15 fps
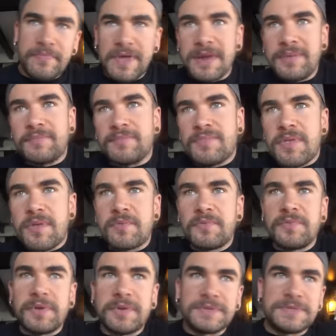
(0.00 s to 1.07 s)
then
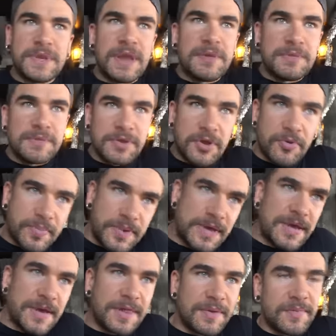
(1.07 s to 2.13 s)
I'd go
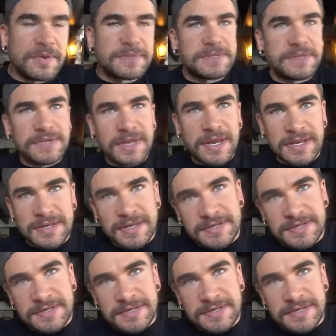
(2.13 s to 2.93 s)
pee, and then we were told that